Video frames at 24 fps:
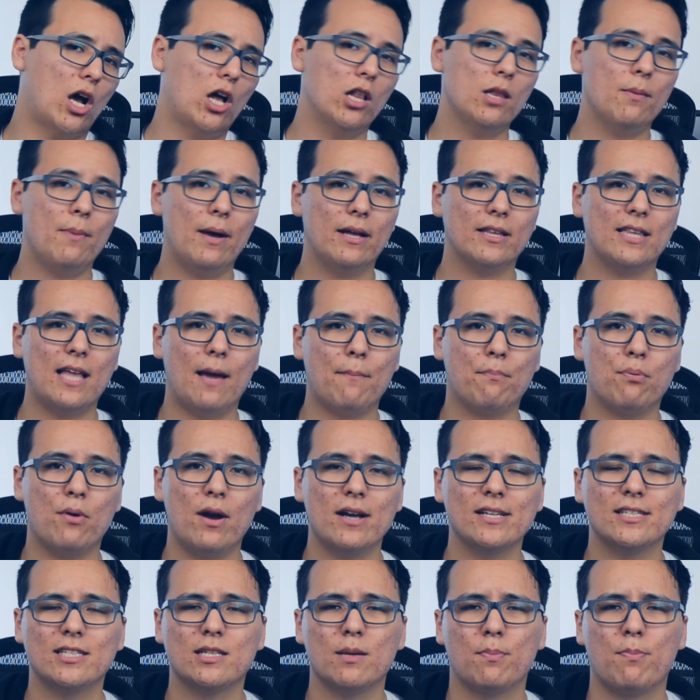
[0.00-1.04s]
all about that
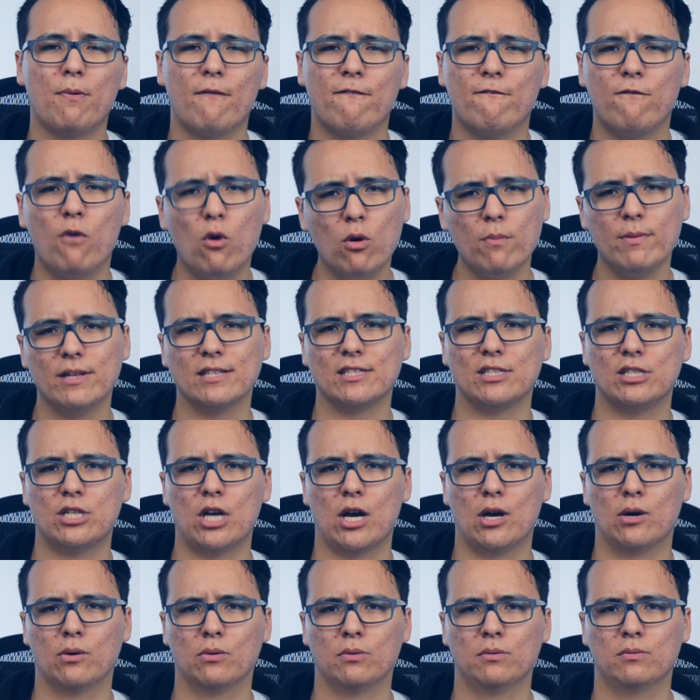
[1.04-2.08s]
price to performance
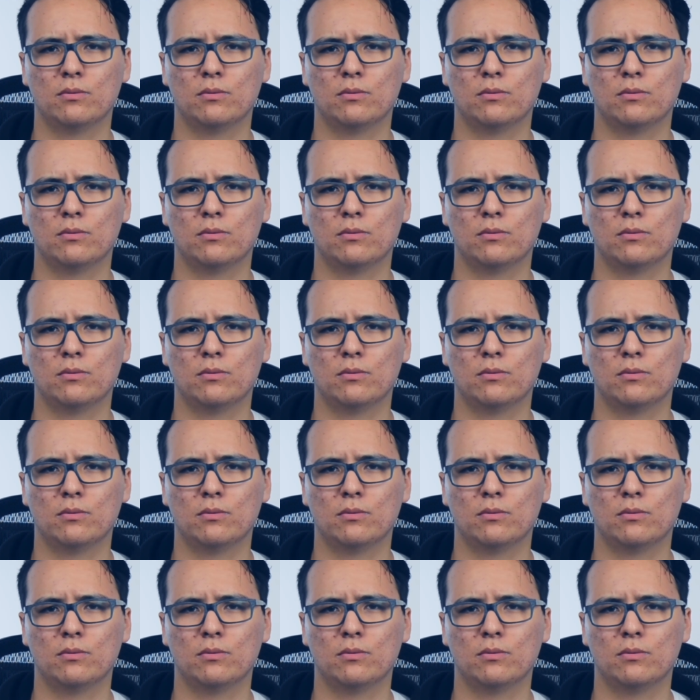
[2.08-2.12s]
dough.